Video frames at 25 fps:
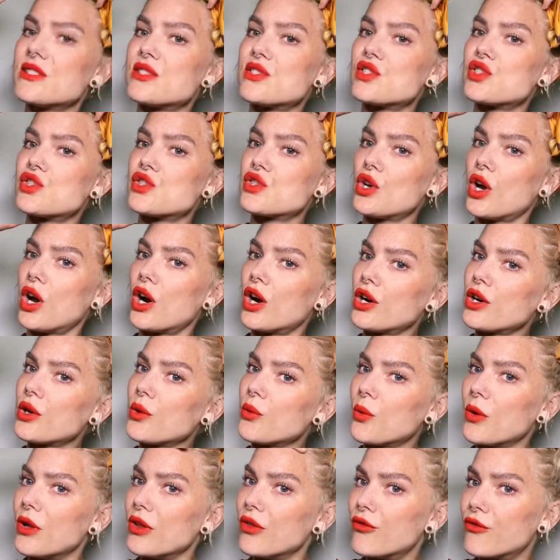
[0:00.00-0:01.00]
start
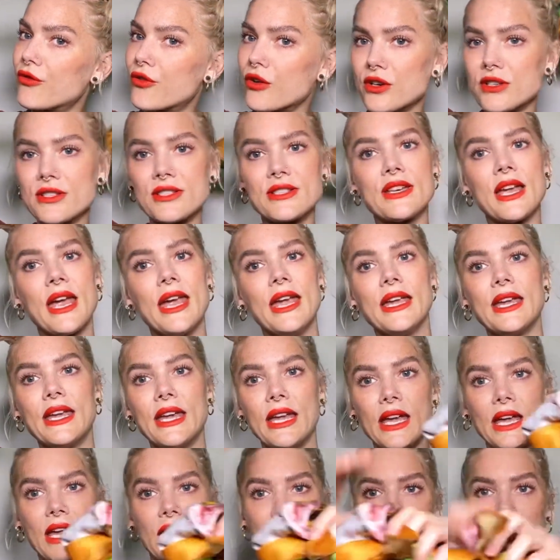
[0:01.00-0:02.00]
with first
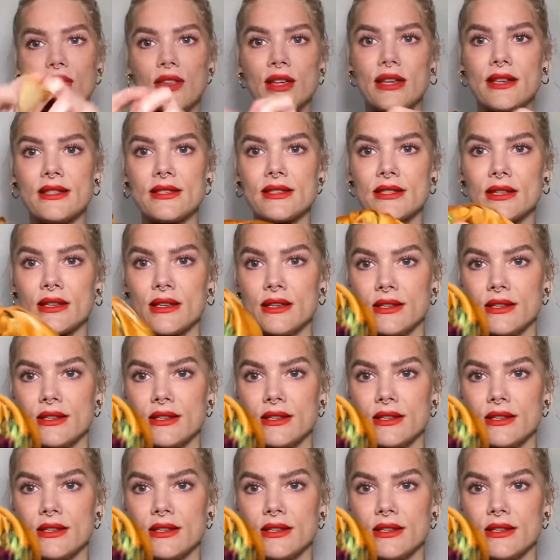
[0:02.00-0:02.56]
taking this